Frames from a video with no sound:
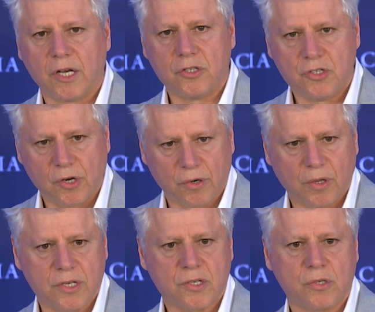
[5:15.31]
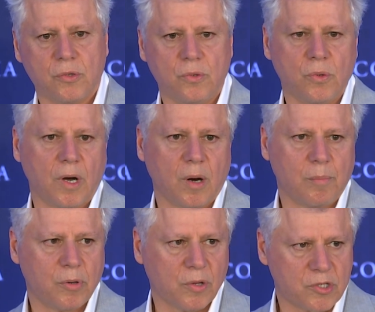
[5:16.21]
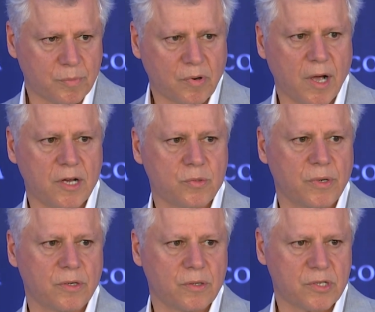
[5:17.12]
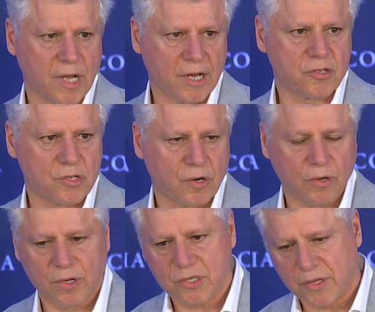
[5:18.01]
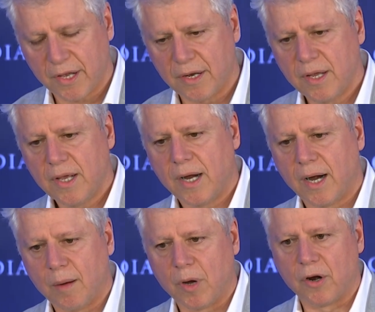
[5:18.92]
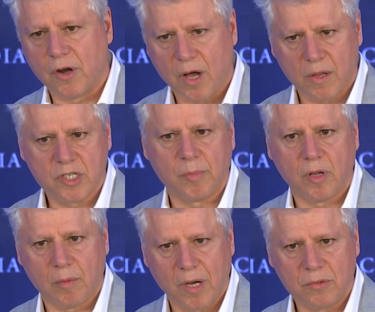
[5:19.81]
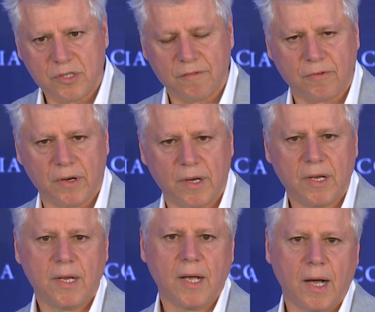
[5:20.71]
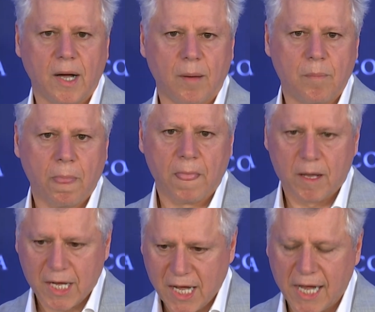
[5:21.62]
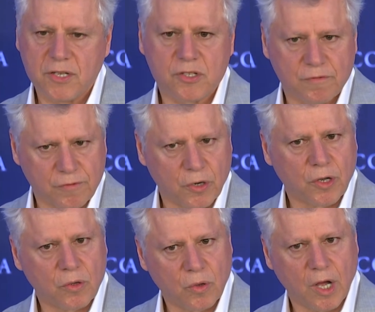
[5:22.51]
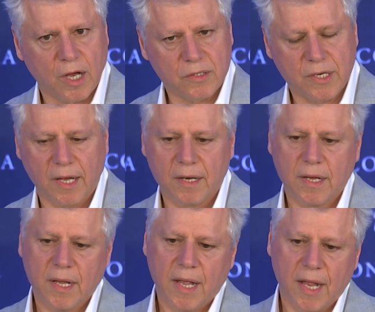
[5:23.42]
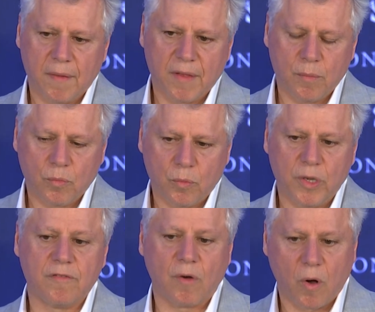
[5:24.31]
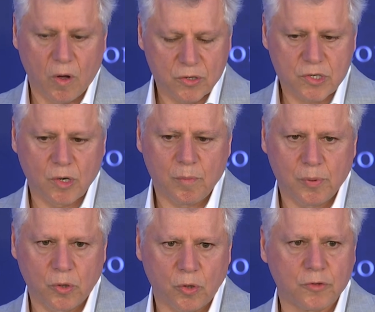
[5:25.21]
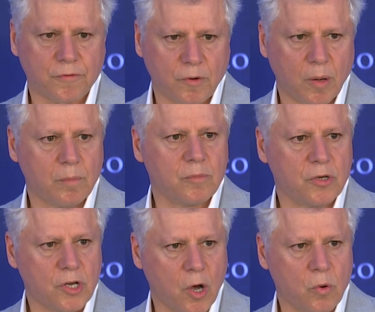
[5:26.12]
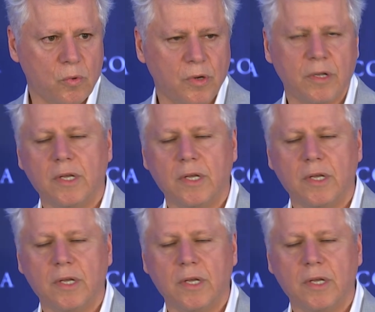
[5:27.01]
journalists who are Pulitzer Prize winners, ex-journalists that are knowledgeable about different kinds of vertical content. And then we've also pulled from known